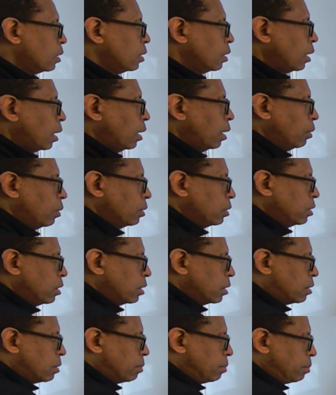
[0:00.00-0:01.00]
will
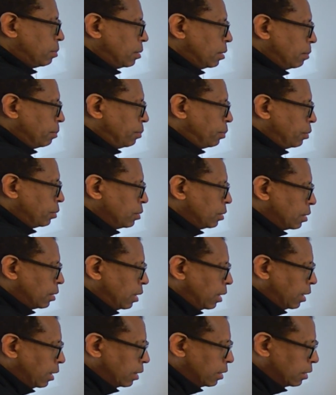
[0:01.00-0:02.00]
just put it
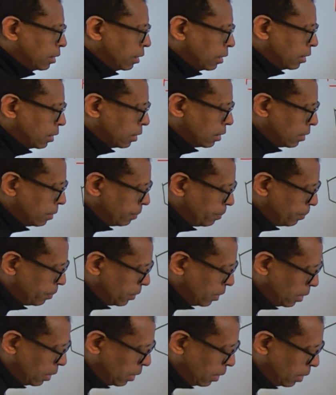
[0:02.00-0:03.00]
like this.
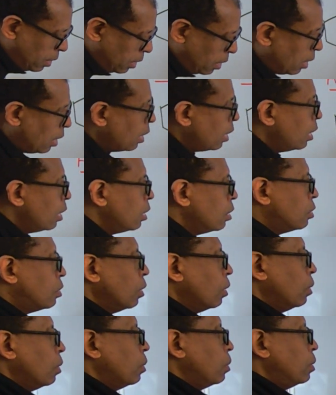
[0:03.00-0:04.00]

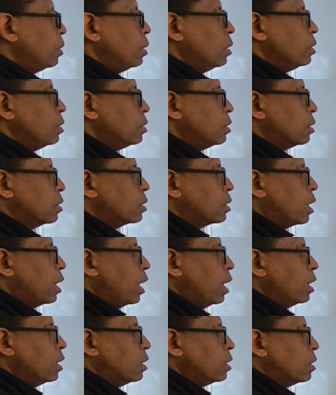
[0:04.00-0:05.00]
So in this
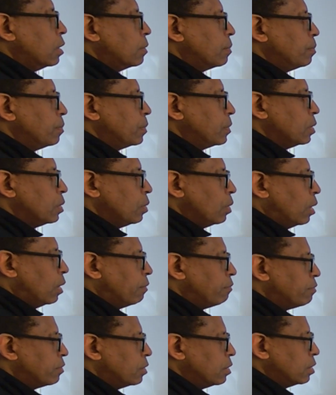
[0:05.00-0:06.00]
case, you
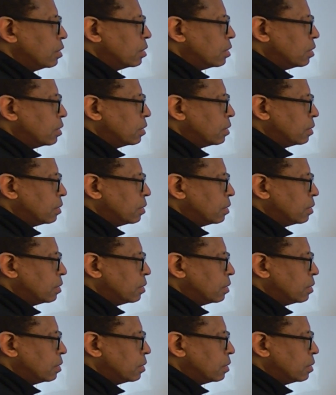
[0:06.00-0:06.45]
have this,